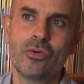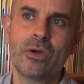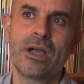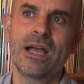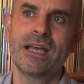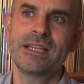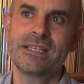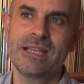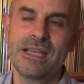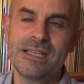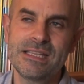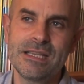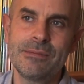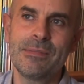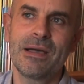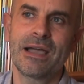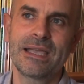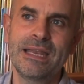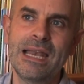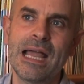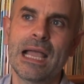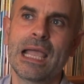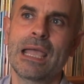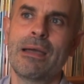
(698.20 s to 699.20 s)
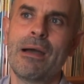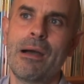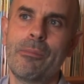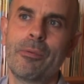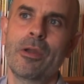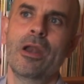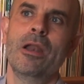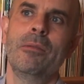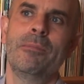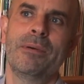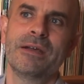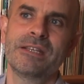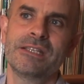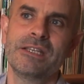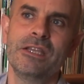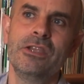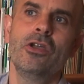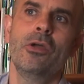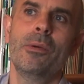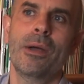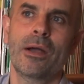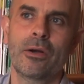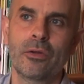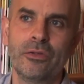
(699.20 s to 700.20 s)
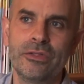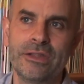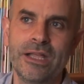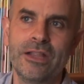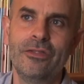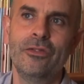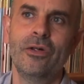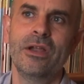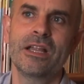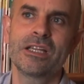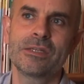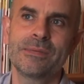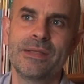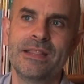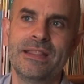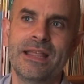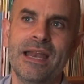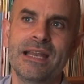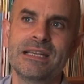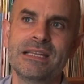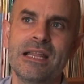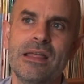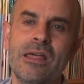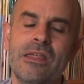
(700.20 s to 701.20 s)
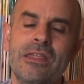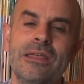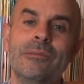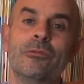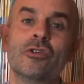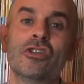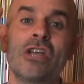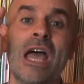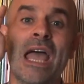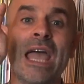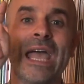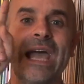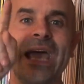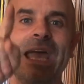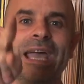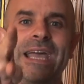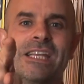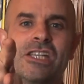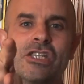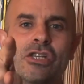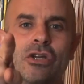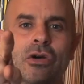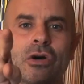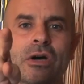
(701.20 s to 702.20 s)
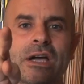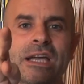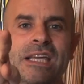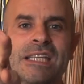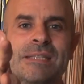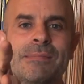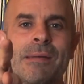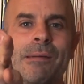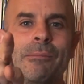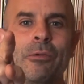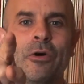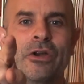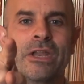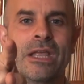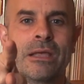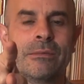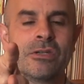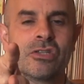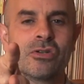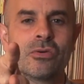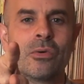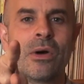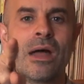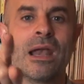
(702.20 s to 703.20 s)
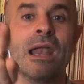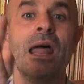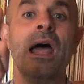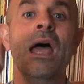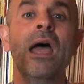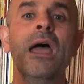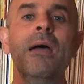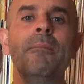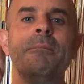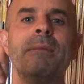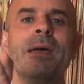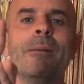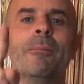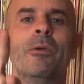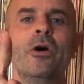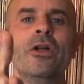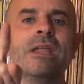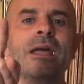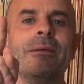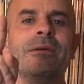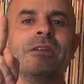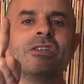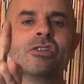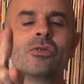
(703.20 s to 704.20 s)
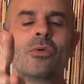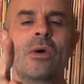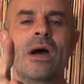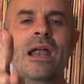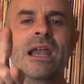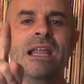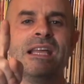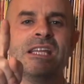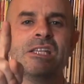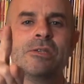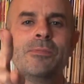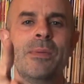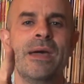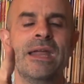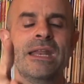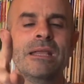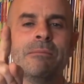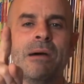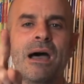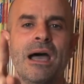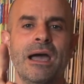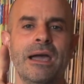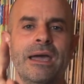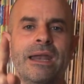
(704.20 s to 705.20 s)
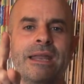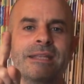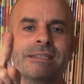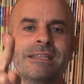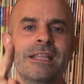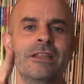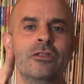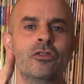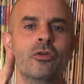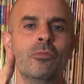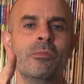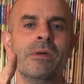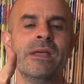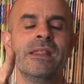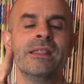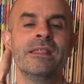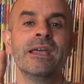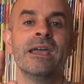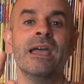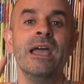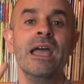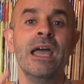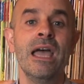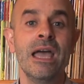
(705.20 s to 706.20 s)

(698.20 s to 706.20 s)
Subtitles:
And suddenly, at this point, many auditory learners will say, oh, now I understand. I know what you mean.